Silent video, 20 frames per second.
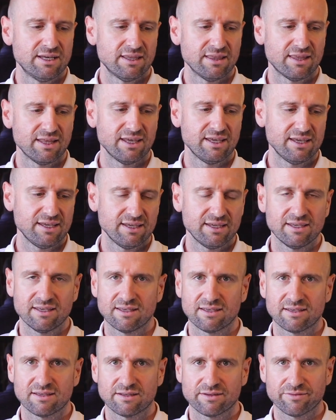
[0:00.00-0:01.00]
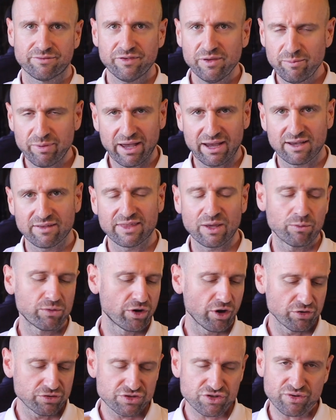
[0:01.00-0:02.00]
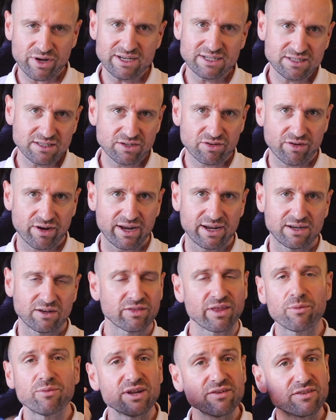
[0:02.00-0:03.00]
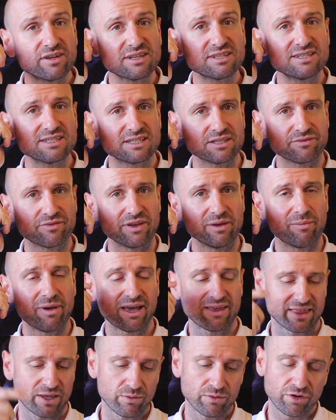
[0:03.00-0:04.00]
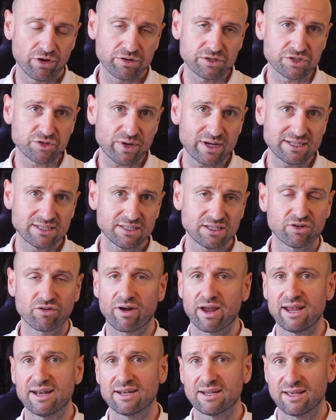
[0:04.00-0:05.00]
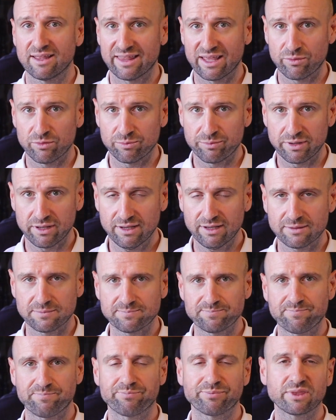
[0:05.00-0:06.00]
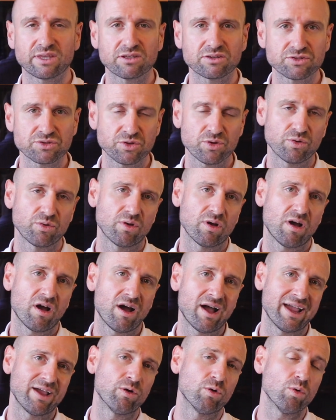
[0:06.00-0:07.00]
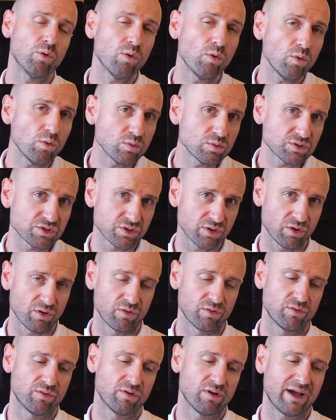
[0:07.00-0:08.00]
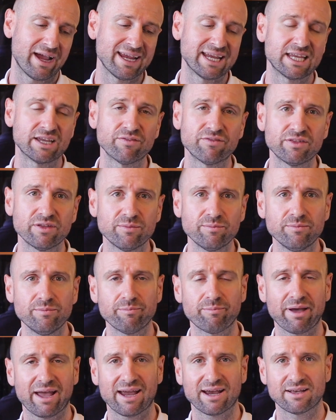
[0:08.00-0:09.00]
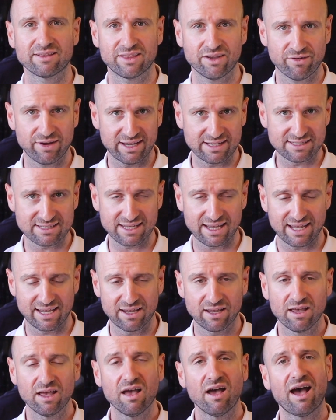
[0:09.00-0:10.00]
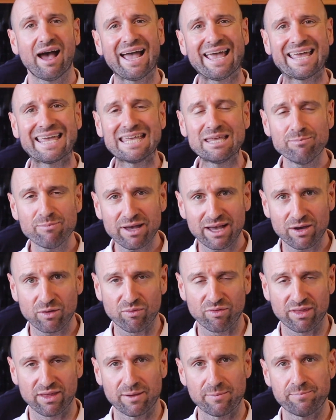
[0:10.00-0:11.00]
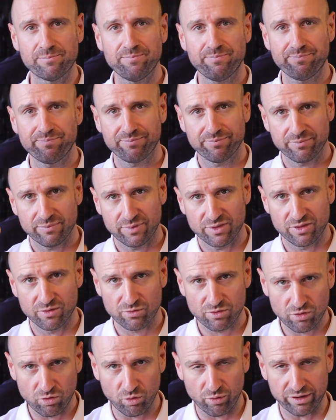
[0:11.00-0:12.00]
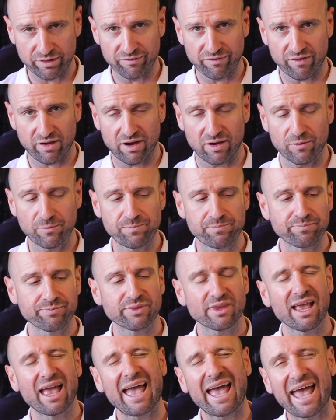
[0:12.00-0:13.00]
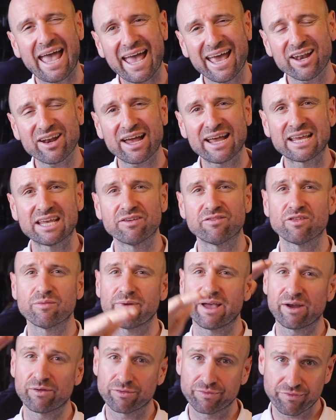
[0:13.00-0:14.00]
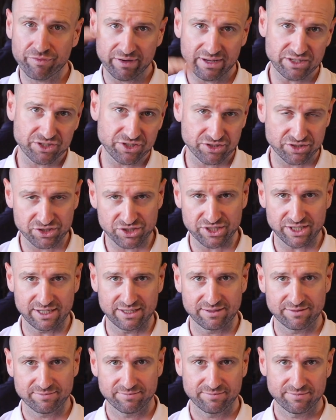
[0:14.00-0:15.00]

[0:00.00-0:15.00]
the feedback. They would go straight to the grade. They would never listen to the feedback. They would go straight to the grade and that would be it. So I give them back their essay. I email them the recording file and I give them a reflection sheet.